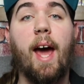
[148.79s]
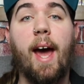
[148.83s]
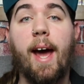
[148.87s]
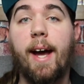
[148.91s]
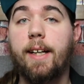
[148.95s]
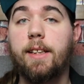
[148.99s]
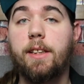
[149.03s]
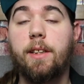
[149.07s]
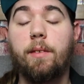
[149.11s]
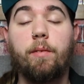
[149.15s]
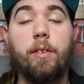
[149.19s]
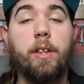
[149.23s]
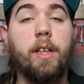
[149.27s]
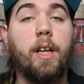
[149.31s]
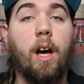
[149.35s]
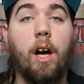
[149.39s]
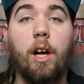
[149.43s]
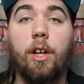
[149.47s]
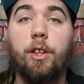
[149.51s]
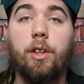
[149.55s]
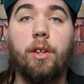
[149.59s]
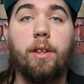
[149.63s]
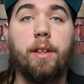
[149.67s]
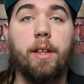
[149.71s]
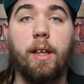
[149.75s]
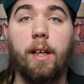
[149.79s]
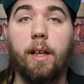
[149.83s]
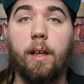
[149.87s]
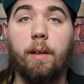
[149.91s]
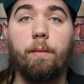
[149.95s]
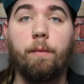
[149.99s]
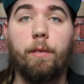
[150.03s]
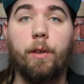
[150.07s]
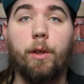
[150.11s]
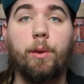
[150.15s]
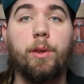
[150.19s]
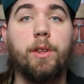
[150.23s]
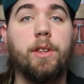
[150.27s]
actively under the
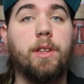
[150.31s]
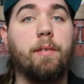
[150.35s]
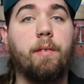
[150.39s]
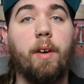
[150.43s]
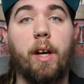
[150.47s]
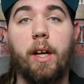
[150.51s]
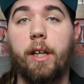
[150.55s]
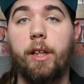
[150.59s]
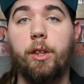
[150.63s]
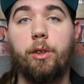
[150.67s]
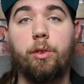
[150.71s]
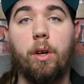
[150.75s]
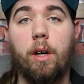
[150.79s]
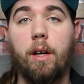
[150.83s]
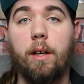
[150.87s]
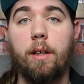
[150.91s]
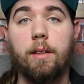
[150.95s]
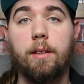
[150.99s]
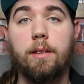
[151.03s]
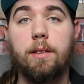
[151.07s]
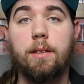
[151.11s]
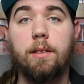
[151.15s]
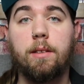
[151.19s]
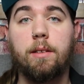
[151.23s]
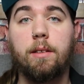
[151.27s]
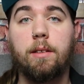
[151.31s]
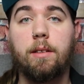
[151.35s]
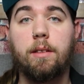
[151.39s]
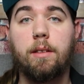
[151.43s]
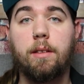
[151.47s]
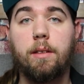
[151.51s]
influence of any drugs.